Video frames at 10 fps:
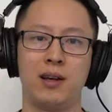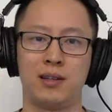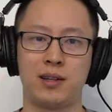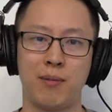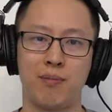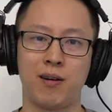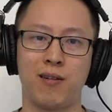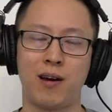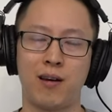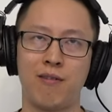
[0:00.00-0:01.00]
type of,
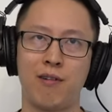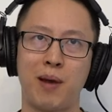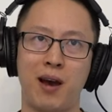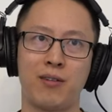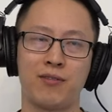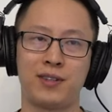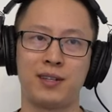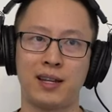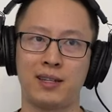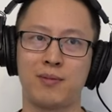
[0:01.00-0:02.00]
of amount of
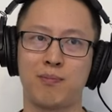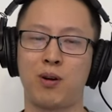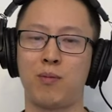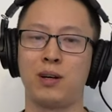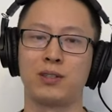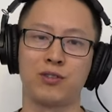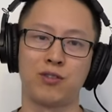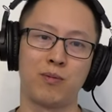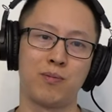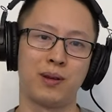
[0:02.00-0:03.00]
sets per muscle
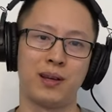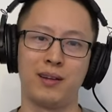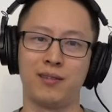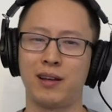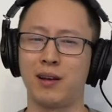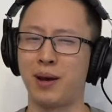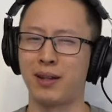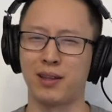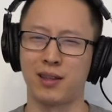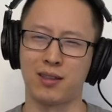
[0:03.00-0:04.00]
group in like about
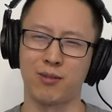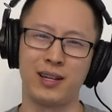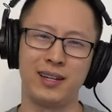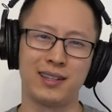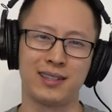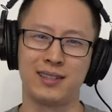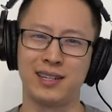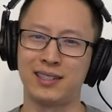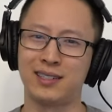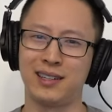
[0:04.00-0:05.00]
the three to
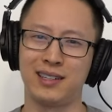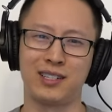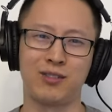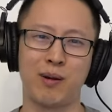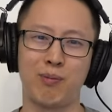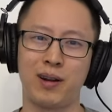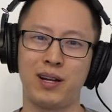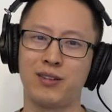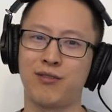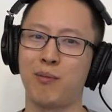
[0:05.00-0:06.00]
six ish rep range for